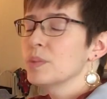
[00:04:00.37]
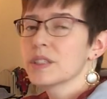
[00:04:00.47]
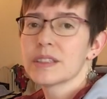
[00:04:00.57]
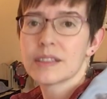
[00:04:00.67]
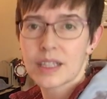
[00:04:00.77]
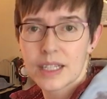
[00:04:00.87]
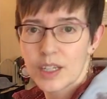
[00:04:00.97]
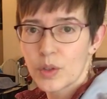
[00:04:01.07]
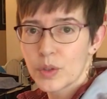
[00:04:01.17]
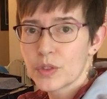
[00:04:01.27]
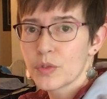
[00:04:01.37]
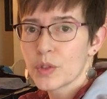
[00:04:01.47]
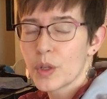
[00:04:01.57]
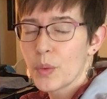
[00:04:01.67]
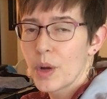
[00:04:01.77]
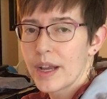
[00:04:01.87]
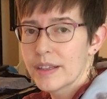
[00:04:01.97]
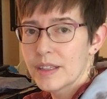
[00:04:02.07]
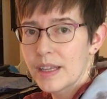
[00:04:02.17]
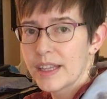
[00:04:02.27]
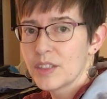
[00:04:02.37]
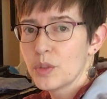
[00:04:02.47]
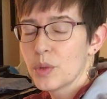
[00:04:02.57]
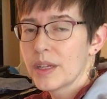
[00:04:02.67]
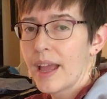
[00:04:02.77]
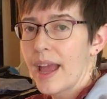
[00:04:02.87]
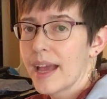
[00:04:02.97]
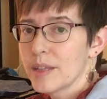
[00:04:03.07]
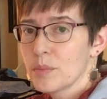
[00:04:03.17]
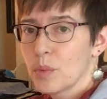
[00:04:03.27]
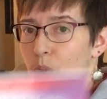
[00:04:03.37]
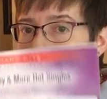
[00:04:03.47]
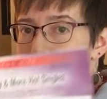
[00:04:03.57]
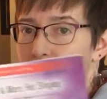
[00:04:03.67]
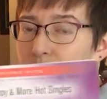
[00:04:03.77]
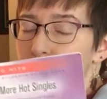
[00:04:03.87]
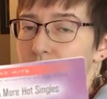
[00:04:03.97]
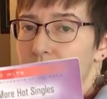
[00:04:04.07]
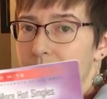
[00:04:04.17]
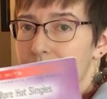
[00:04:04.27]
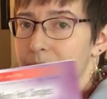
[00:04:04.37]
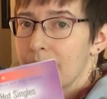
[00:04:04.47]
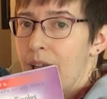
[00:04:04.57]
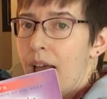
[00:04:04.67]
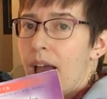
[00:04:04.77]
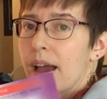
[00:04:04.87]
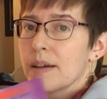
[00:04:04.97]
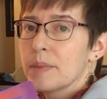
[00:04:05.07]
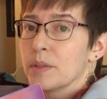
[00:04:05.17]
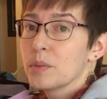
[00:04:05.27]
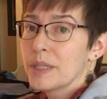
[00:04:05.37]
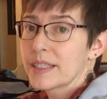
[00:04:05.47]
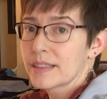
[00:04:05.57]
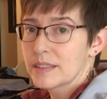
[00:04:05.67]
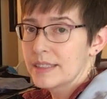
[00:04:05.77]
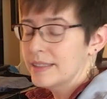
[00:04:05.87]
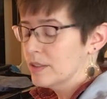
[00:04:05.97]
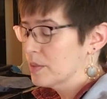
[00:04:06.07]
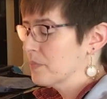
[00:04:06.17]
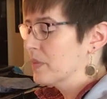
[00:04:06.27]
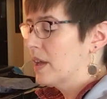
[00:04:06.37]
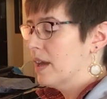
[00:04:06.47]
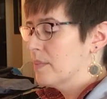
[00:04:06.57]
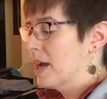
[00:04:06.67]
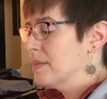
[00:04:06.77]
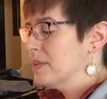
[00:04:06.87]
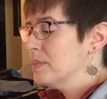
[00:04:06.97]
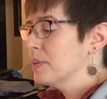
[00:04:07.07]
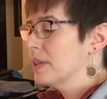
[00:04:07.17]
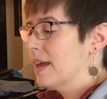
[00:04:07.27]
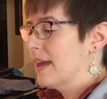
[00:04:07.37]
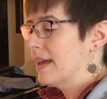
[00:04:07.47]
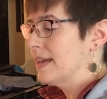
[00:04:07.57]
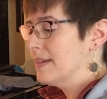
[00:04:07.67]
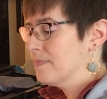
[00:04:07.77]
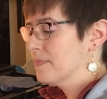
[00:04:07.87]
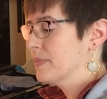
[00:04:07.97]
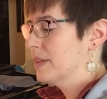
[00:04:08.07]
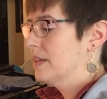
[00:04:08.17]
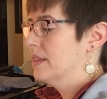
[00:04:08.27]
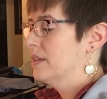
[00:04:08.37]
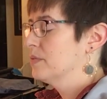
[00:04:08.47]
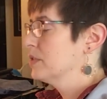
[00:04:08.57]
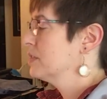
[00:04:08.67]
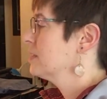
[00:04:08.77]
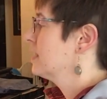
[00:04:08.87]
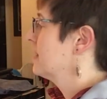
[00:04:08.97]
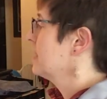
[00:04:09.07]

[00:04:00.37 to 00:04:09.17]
been studying chords for a while and you want to add more notes to this, it will make it a little easier. I'm going to play the version that